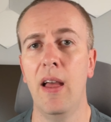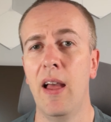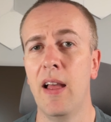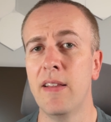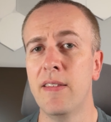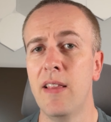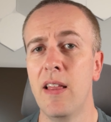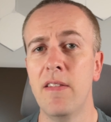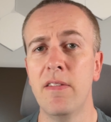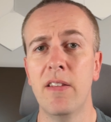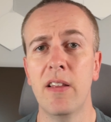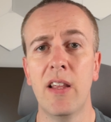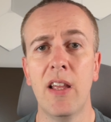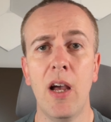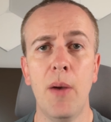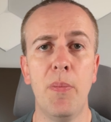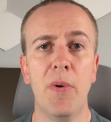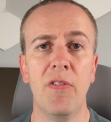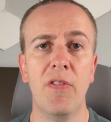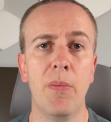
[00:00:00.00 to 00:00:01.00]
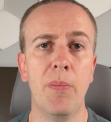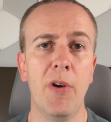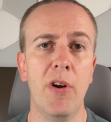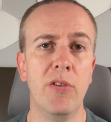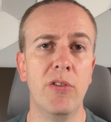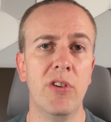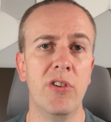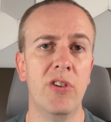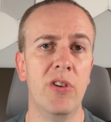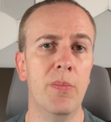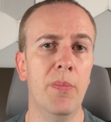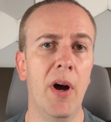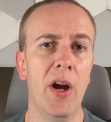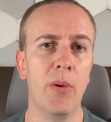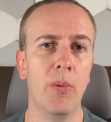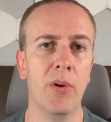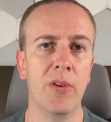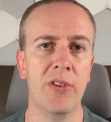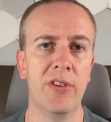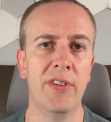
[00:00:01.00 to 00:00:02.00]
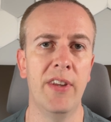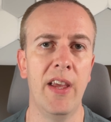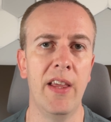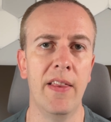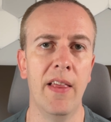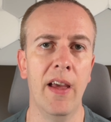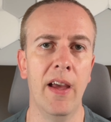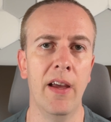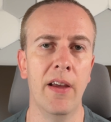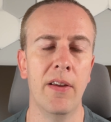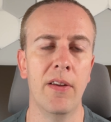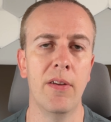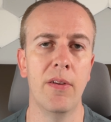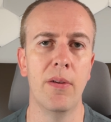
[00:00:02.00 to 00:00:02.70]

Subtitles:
as there's a couple of approaches you might want to take there.